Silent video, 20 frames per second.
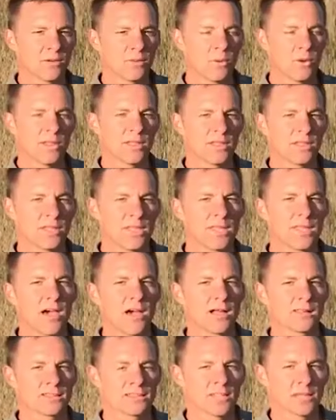One of the key
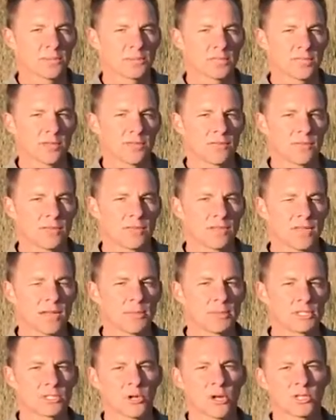concepts of the
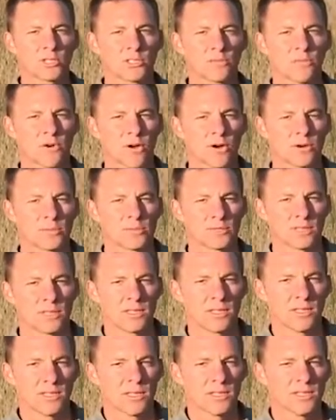demonstration farms
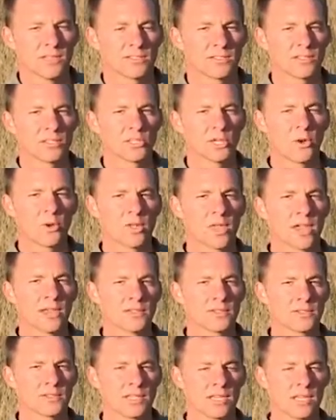is to
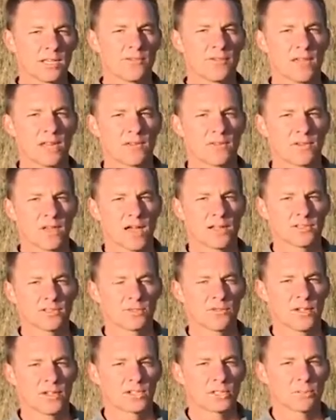showcase innovative
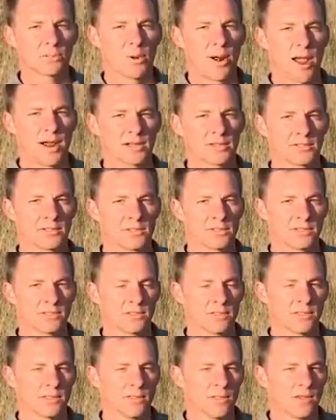conservation
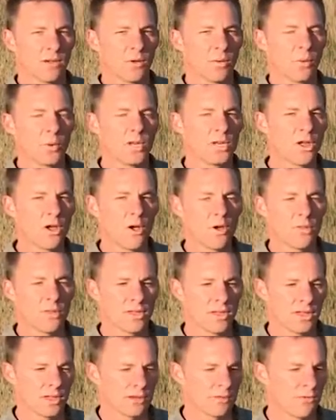practices. We know
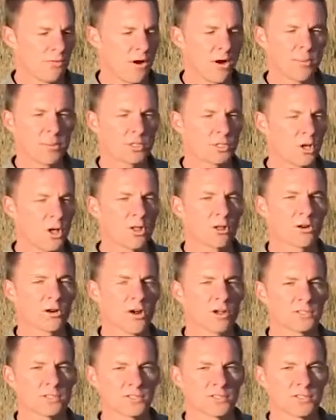that farmers all
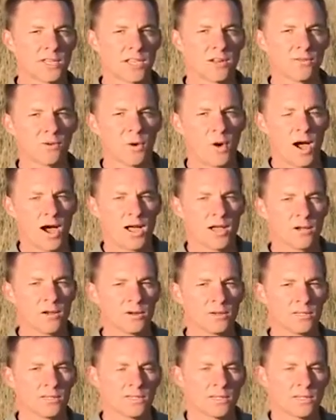across the state of Ohio